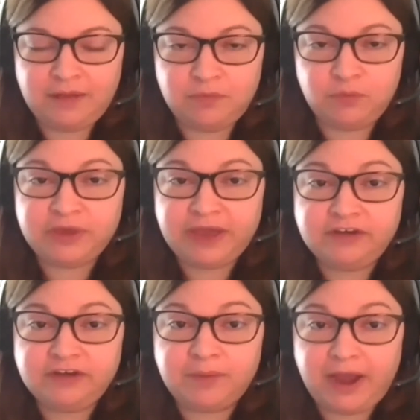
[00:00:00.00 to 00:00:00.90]
kind
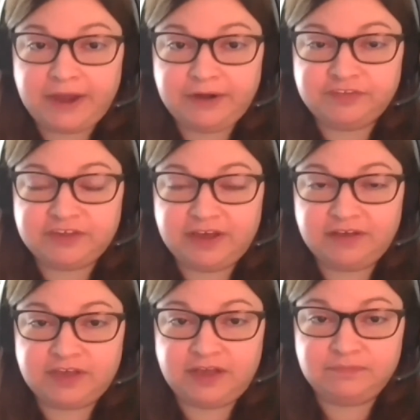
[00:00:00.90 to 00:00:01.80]
of pride
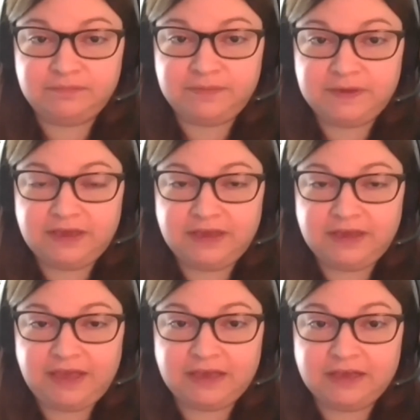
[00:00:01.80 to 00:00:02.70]
ourselves on being
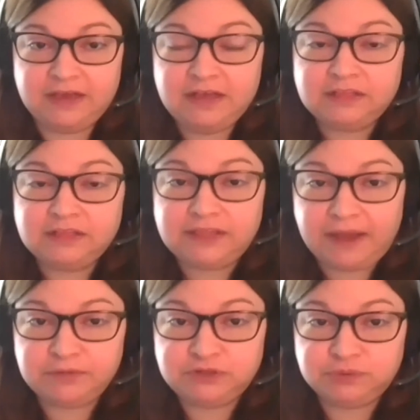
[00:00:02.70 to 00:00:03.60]
a
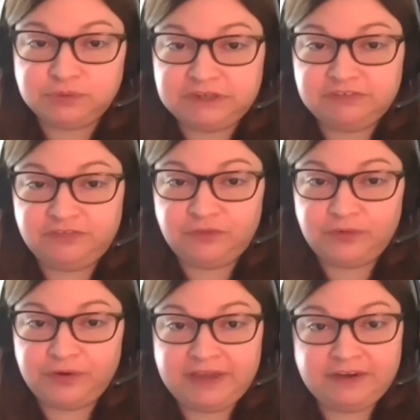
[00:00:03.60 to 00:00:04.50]
laboratory
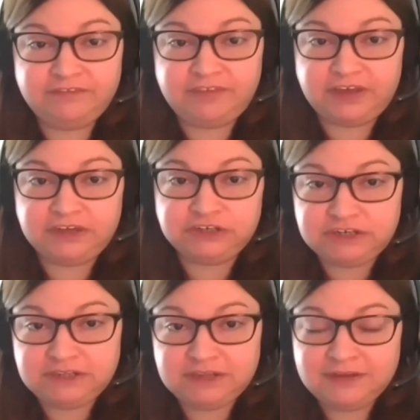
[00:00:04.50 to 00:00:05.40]
for
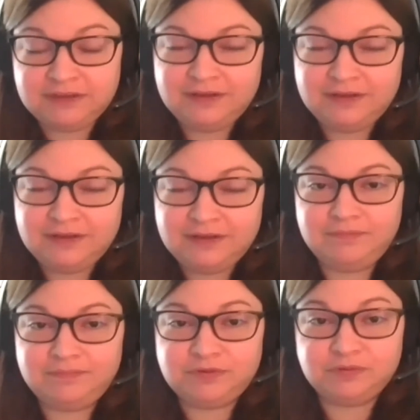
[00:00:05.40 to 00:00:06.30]
innovation.
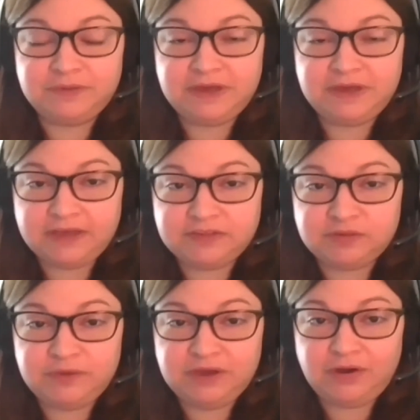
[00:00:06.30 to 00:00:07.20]
So because
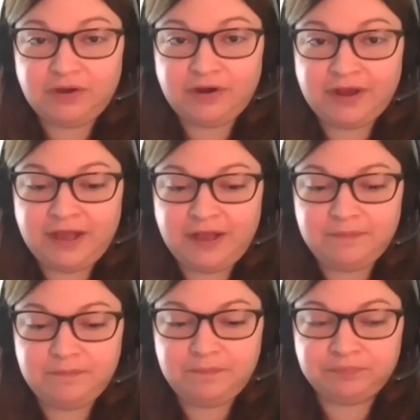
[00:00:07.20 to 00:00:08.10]
we are
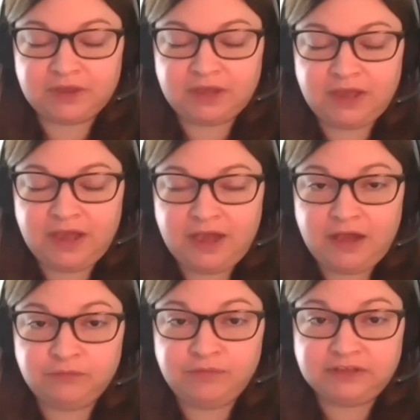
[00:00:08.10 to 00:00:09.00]
a
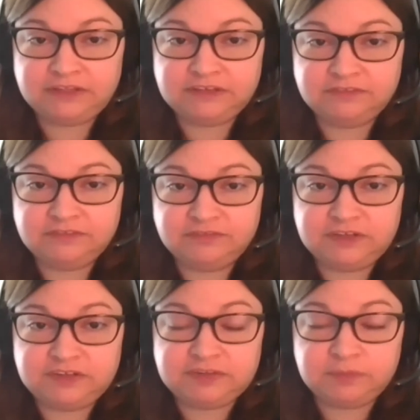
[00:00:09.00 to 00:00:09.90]
relatively
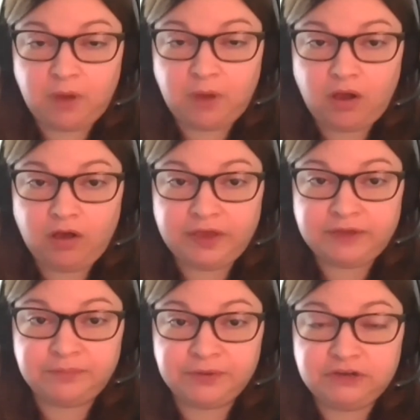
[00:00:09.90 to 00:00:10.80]
small and
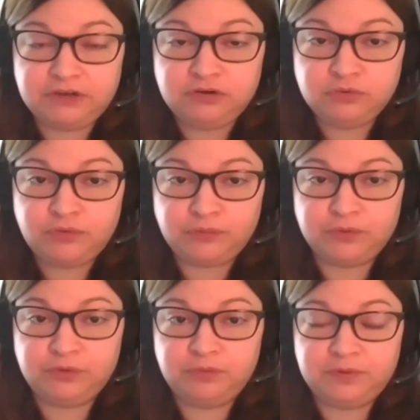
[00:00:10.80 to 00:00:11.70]
pretty new
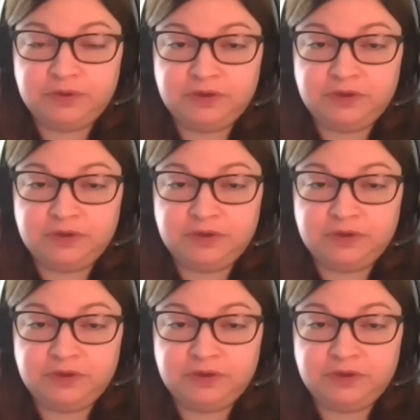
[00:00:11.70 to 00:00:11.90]
group, we